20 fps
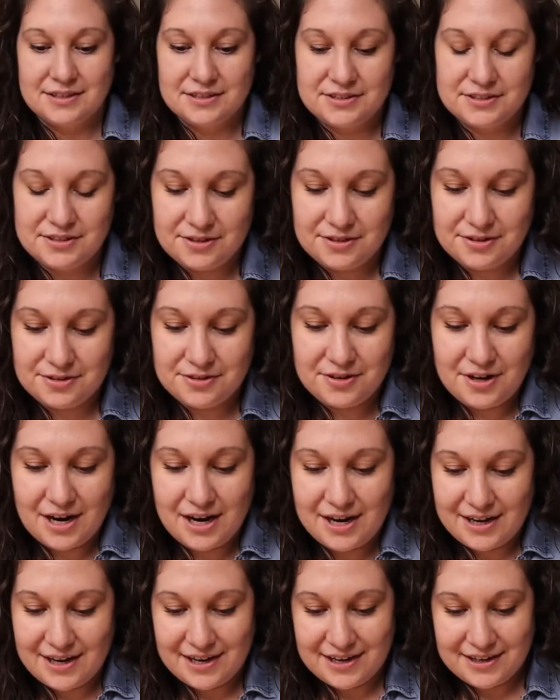So
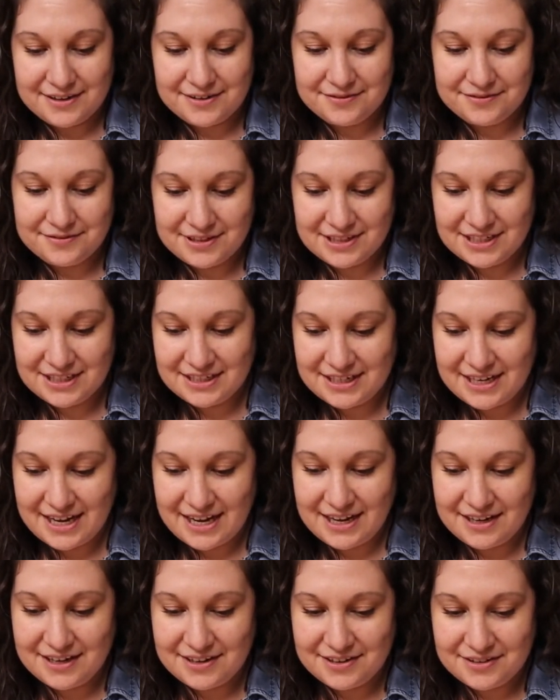I've
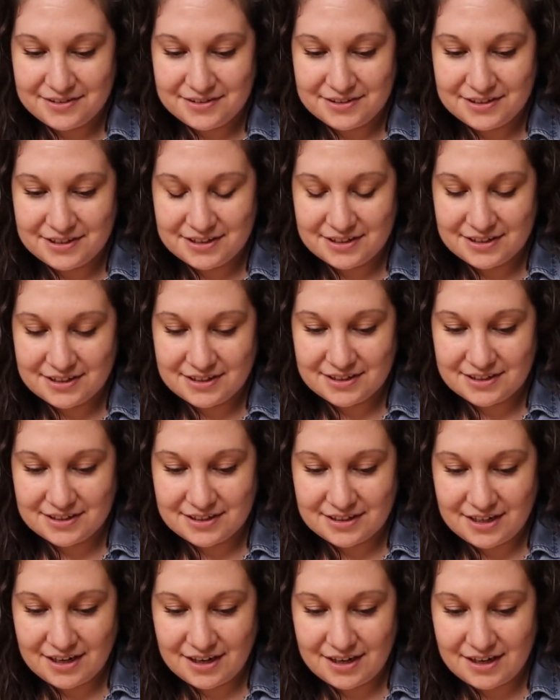now
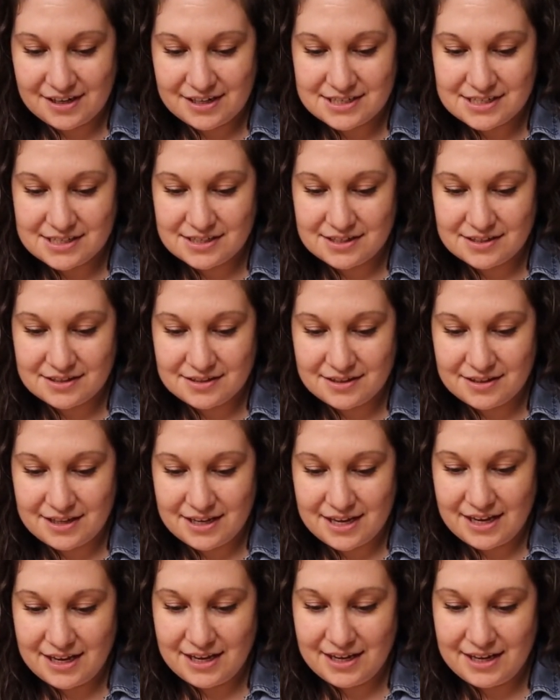got
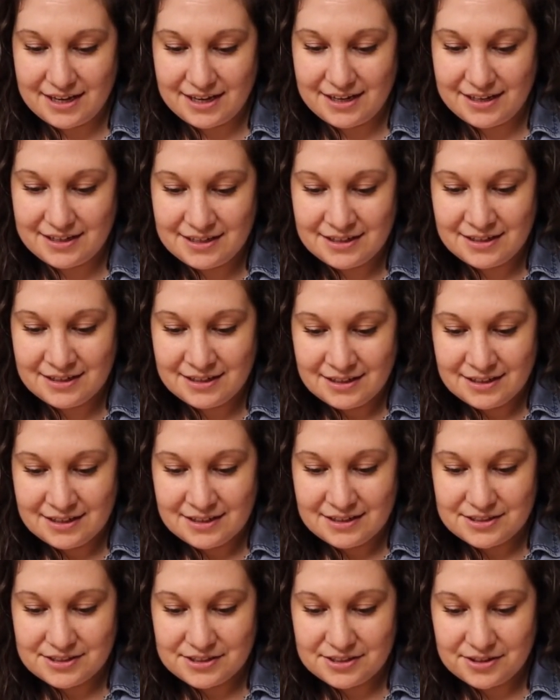the head.
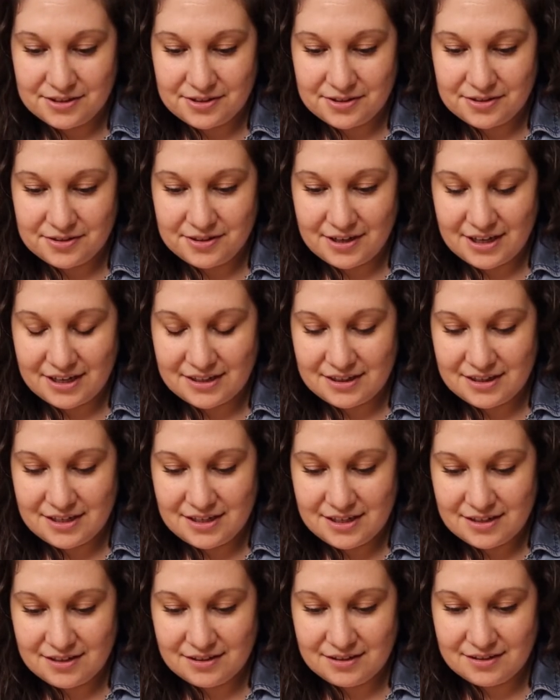So I
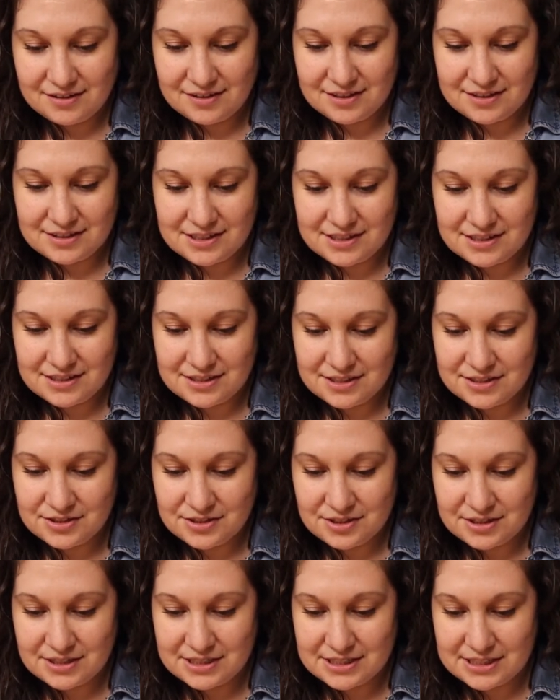think this is as
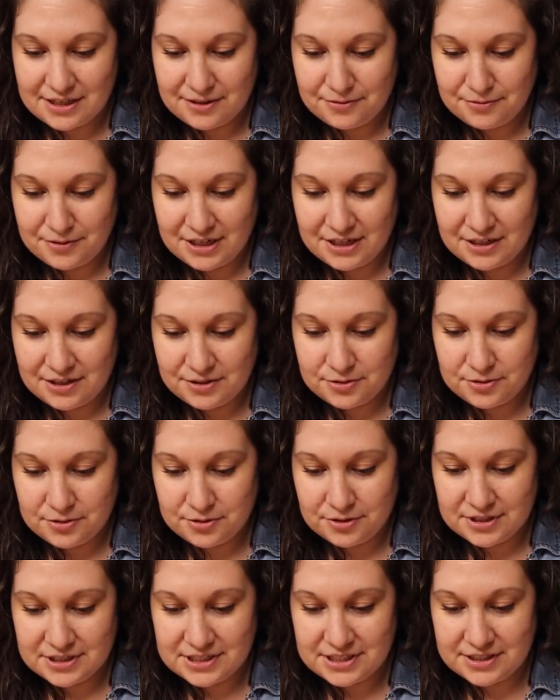good as I want. Of
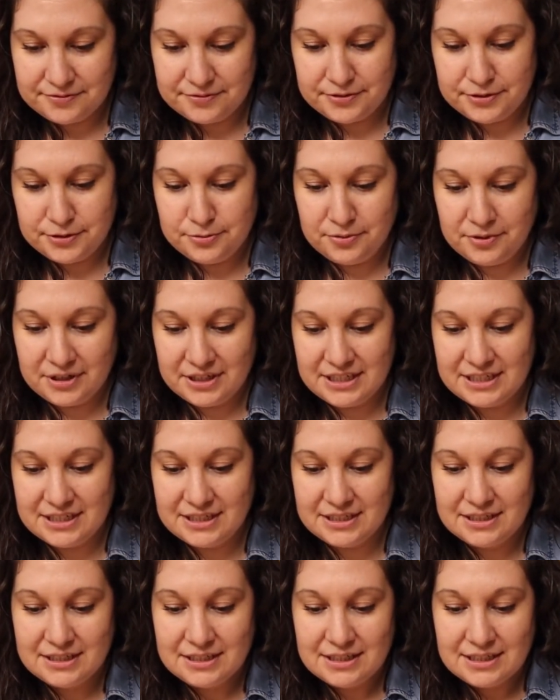course, if you want
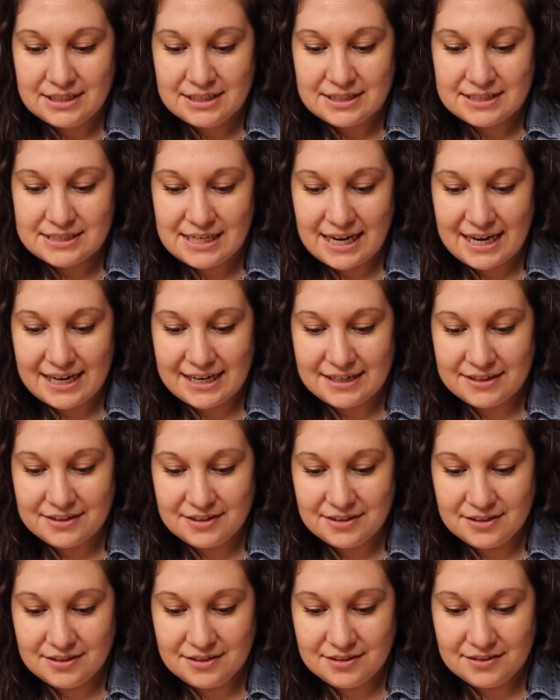it
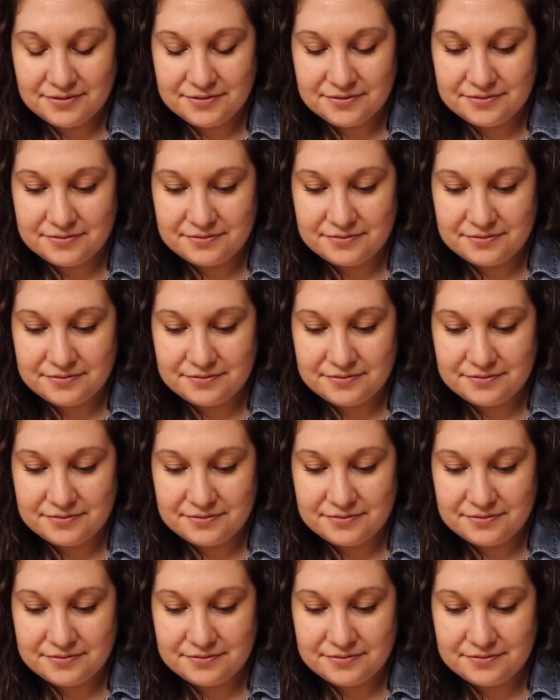tighter,